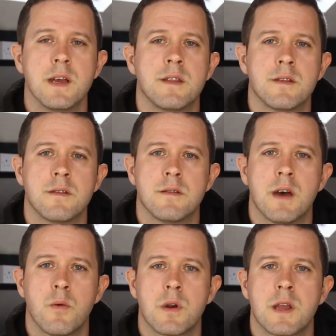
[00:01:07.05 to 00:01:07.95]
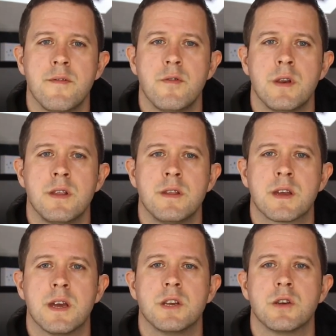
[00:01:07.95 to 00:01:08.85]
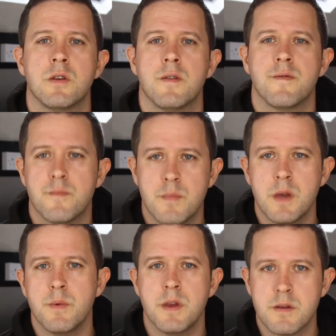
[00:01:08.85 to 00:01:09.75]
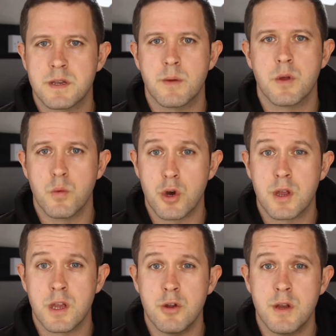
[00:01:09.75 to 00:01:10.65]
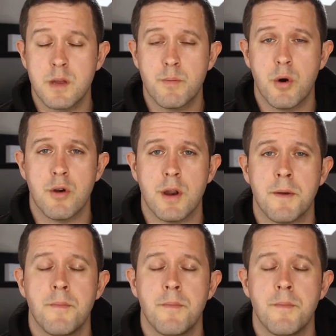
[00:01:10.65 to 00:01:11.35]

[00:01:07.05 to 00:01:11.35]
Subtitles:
and that would give you an indication of maybe some of the work that you need to put in.